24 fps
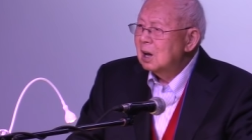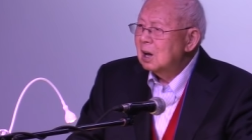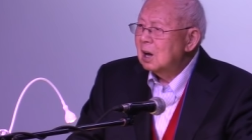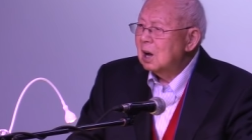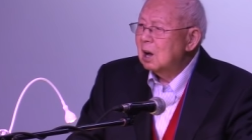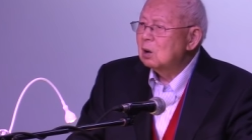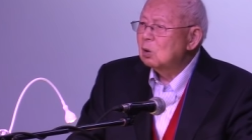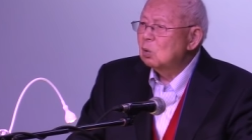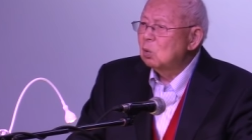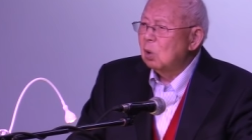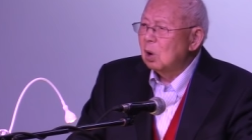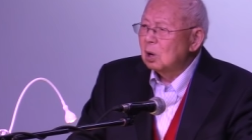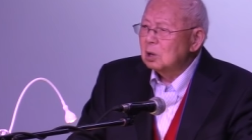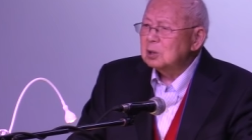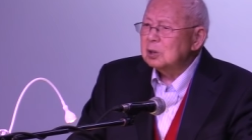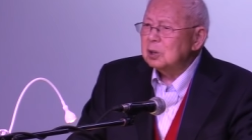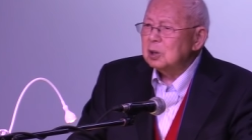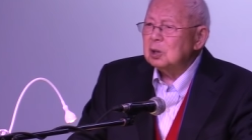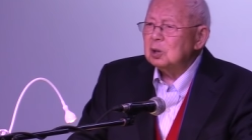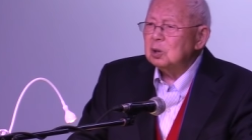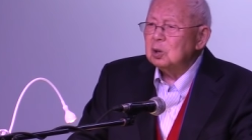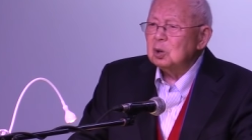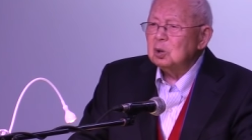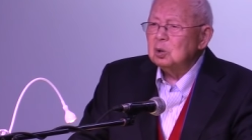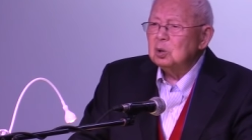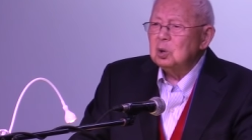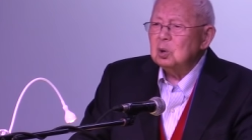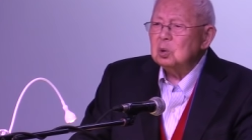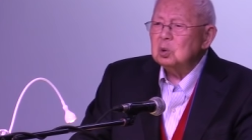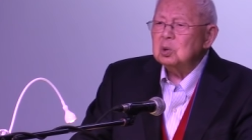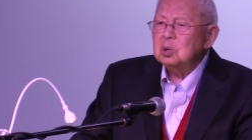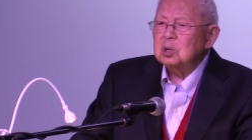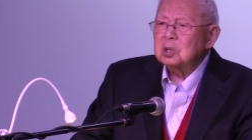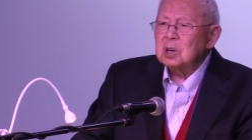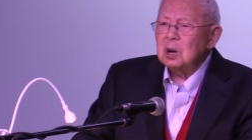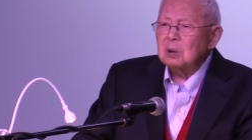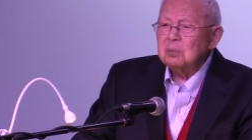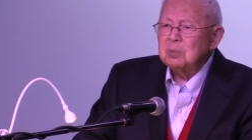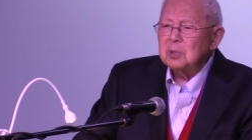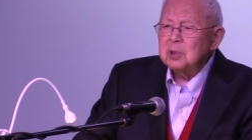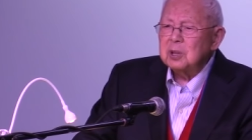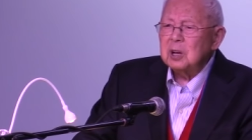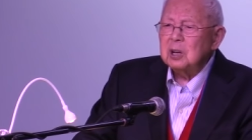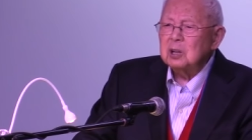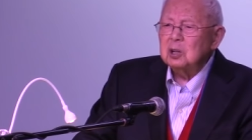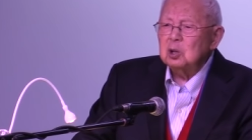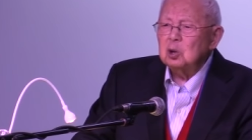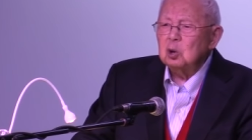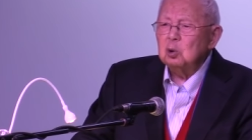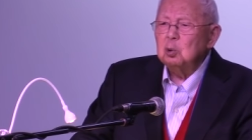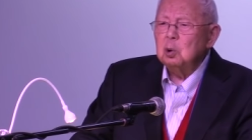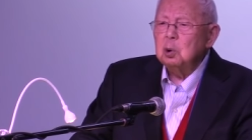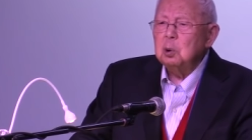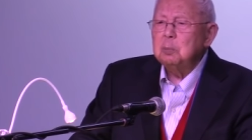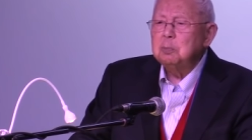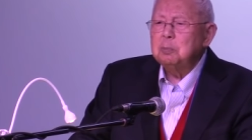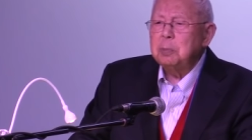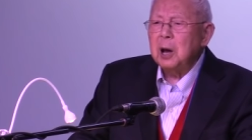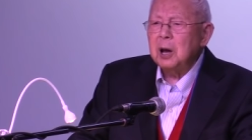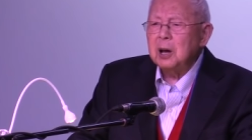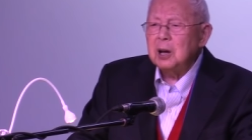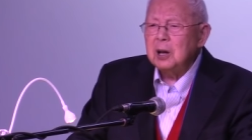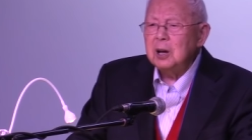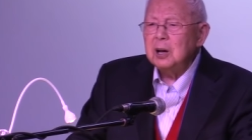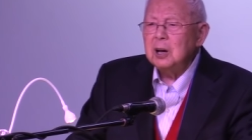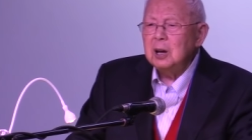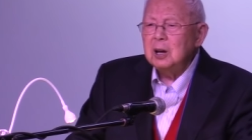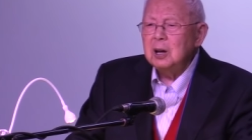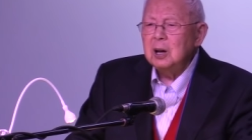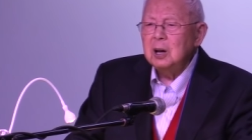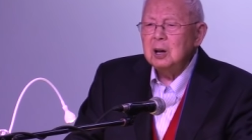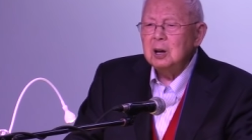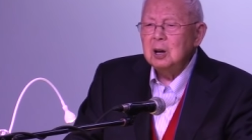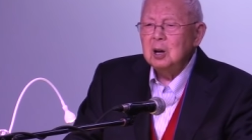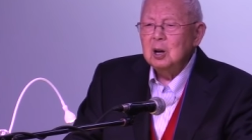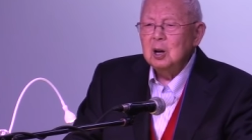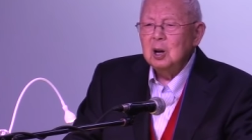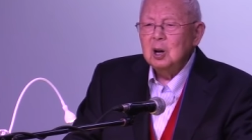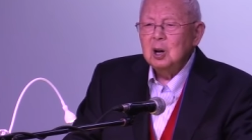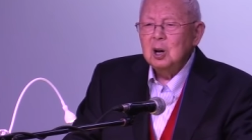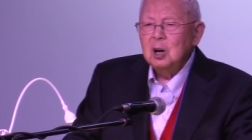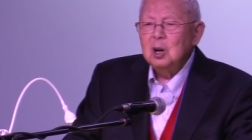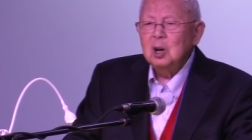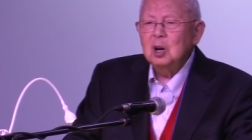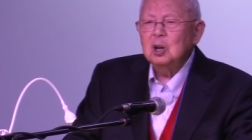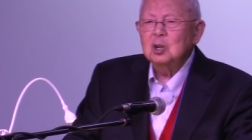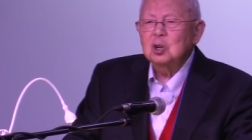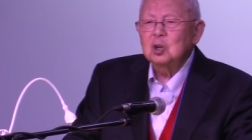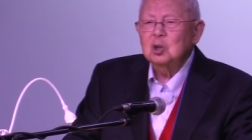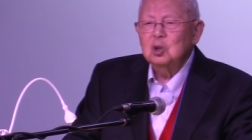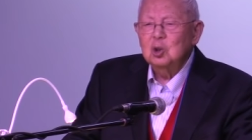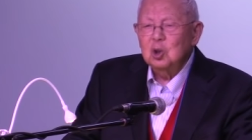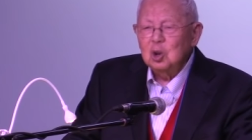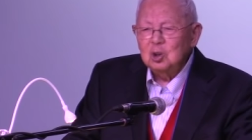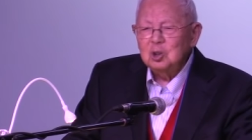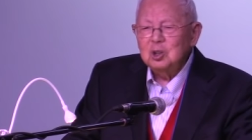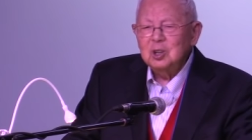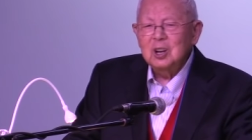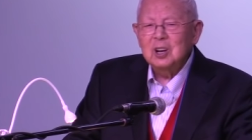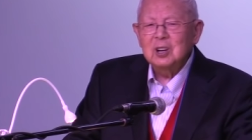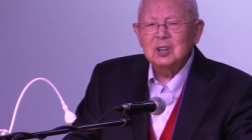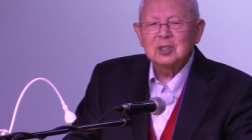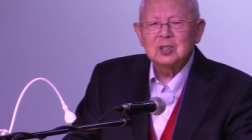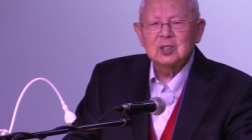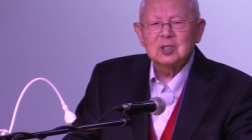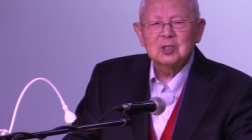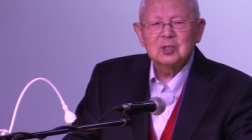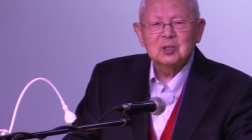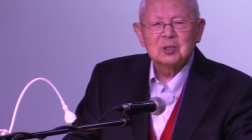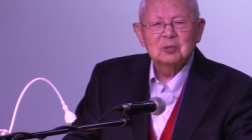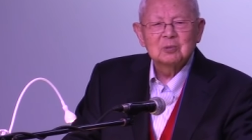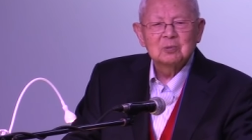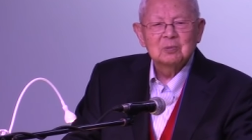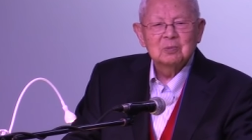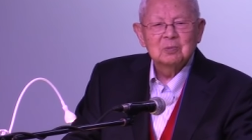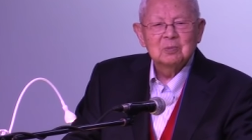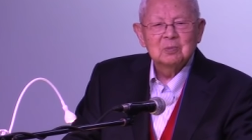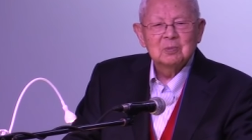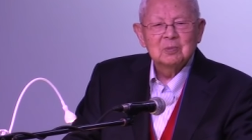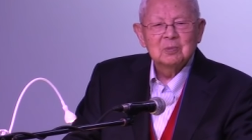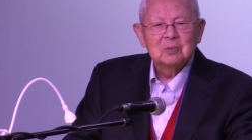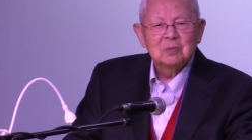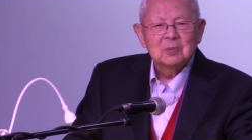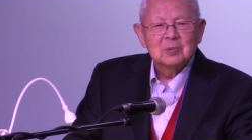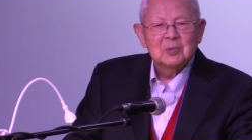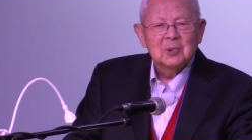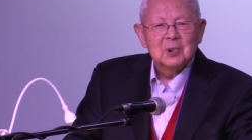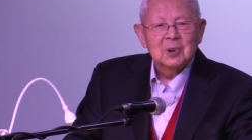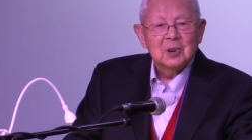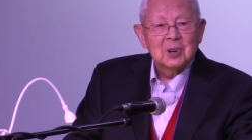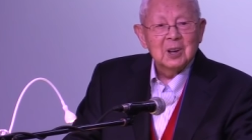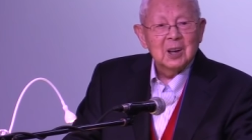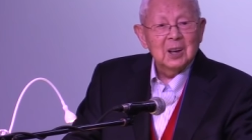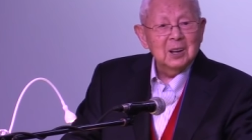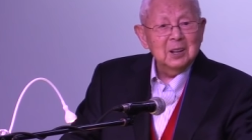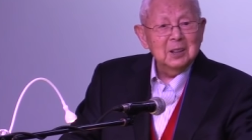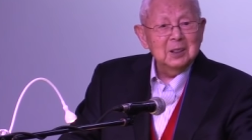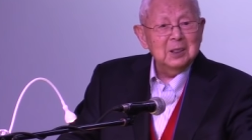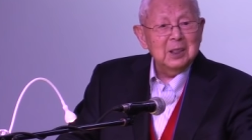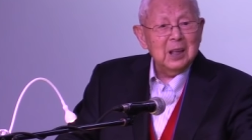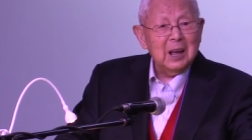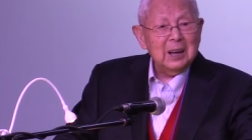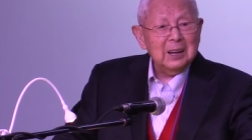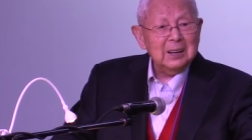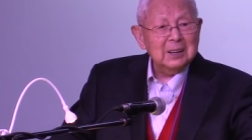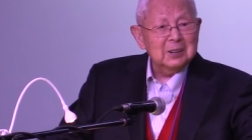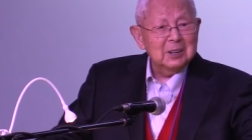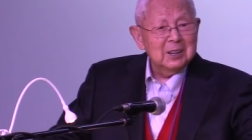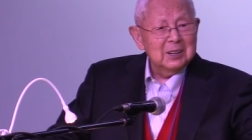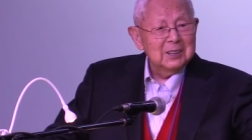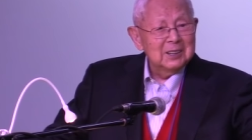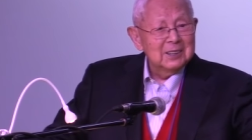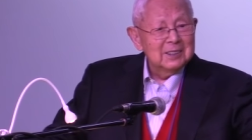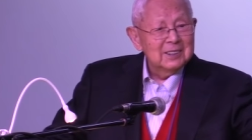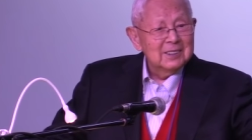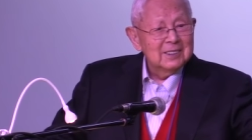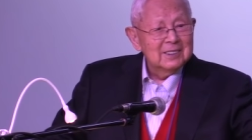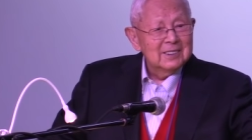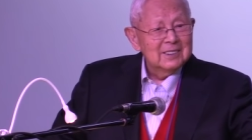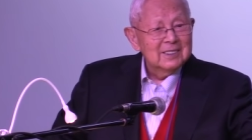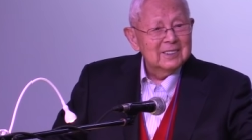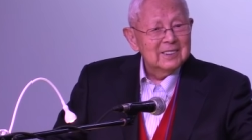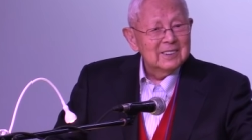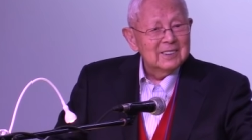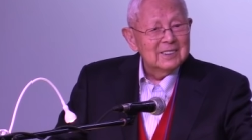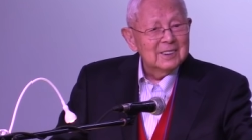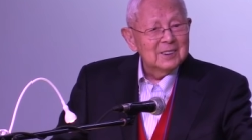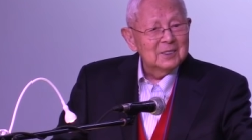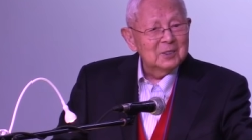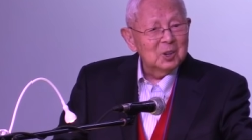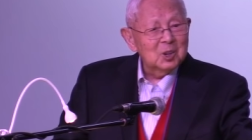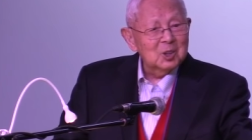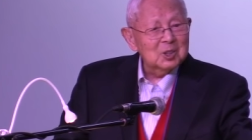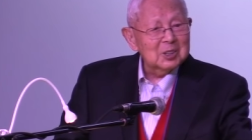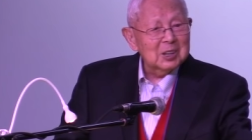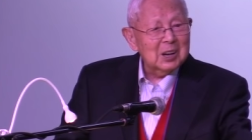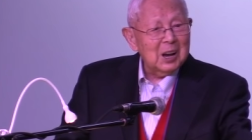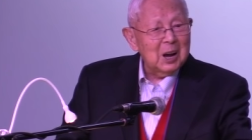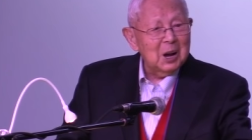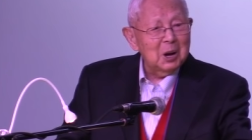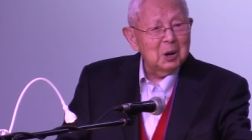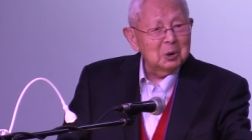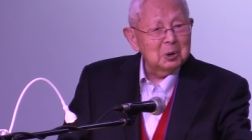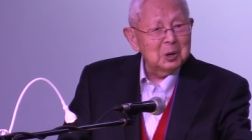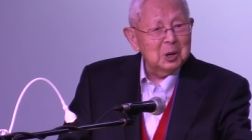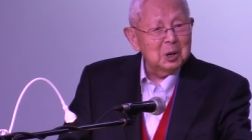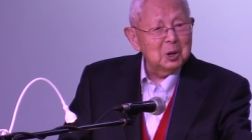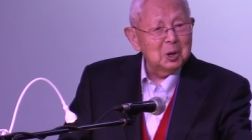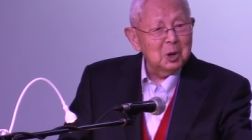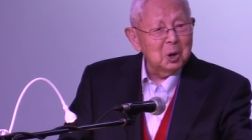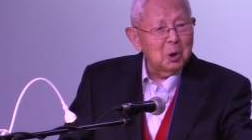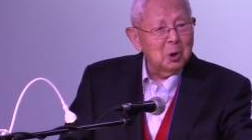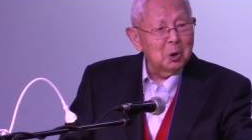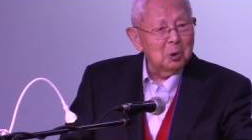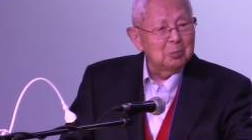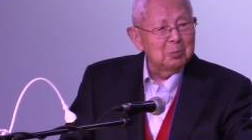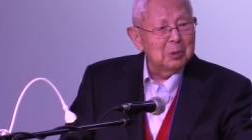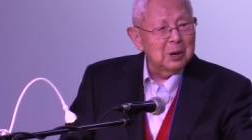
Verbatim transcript: I wanted to do something to repay His goodness. And that was how it all